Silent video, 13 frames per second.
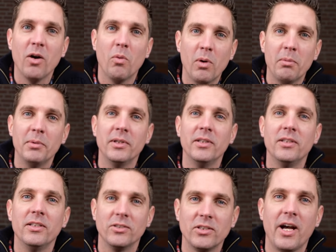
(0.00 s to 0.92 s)
a
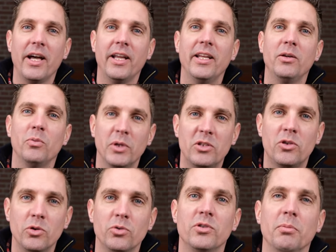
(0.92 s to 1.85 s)
woman deciding which
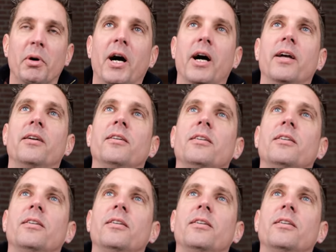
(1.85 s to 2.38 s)
shoes to buy.